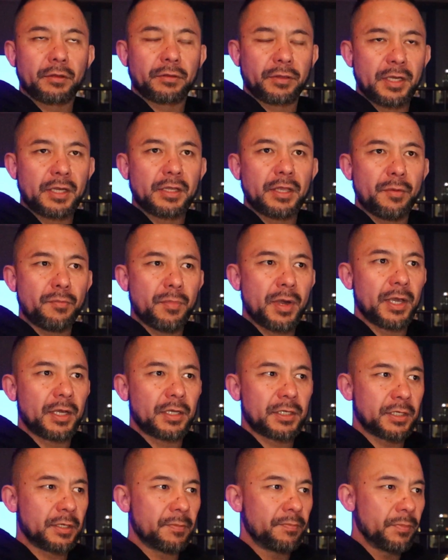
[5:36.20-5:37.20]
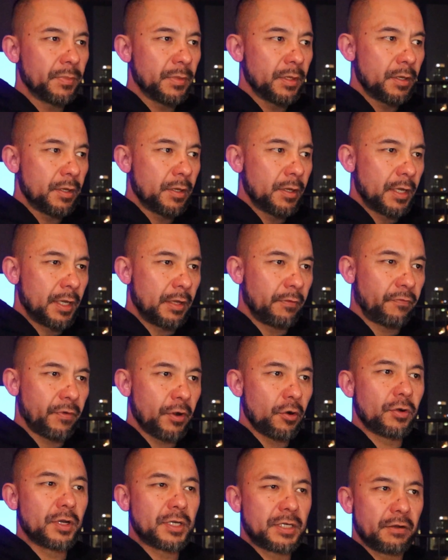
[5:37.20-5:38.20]
thing that makes it
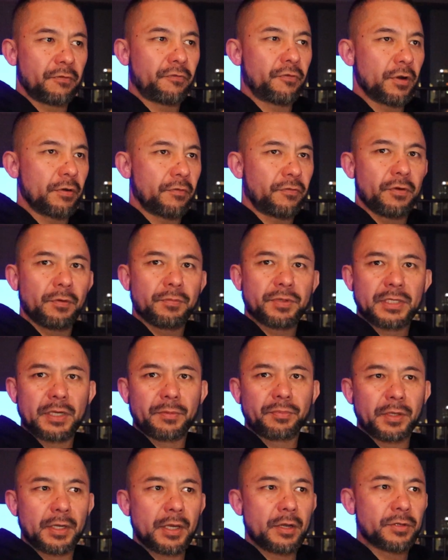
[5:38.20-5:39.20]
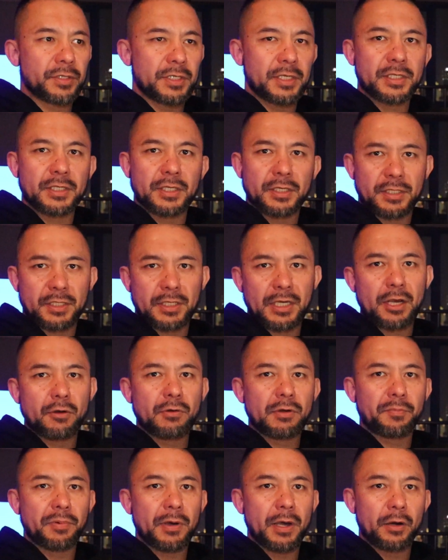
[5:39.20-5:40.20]
very different from something else. This is the
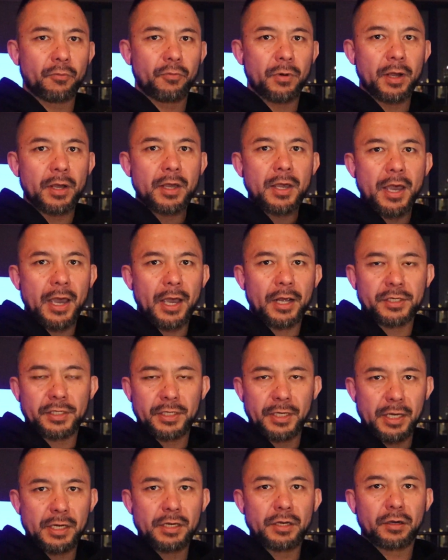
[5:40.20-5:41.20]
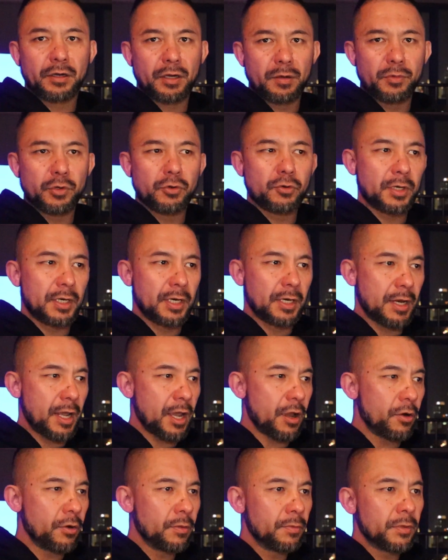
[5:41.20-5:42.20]
scary part, where actually in the community
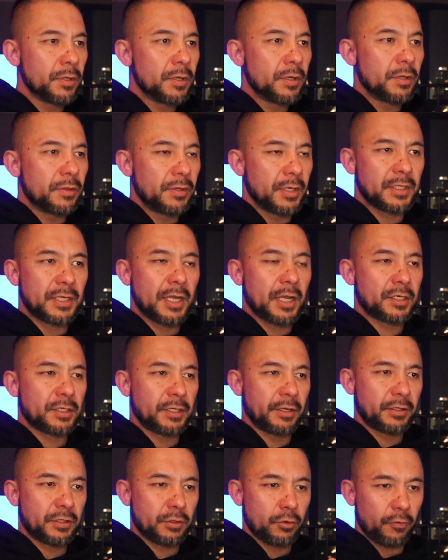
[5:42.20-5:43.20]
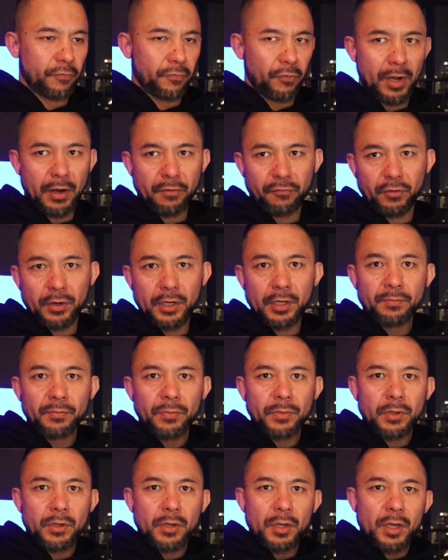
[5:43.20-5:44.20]
now, there's actually, so for every,
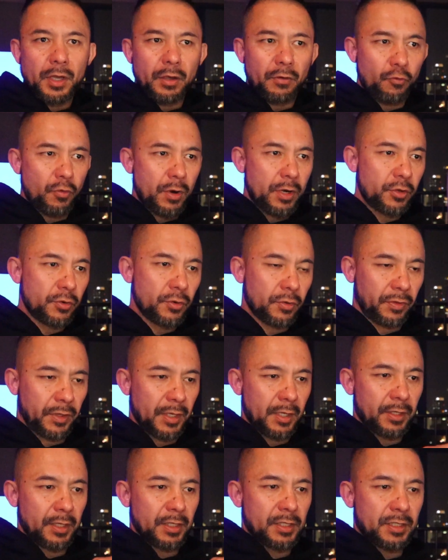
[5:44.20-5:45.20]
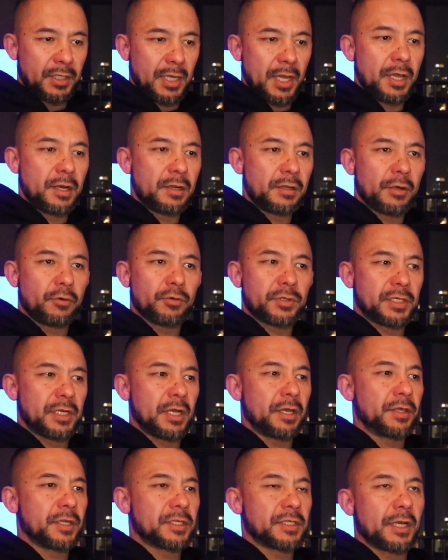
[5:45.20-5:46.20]
when you think there's 10, they'll
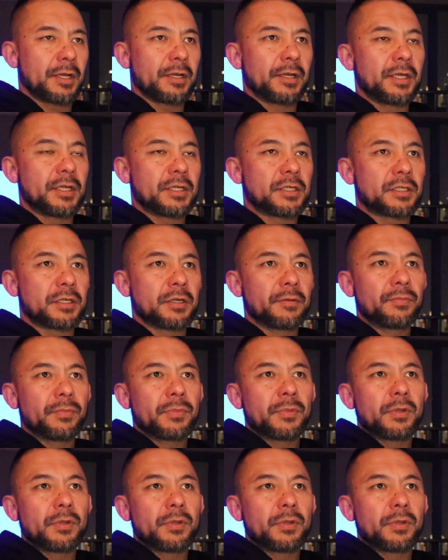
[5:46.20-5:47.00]
say there's at least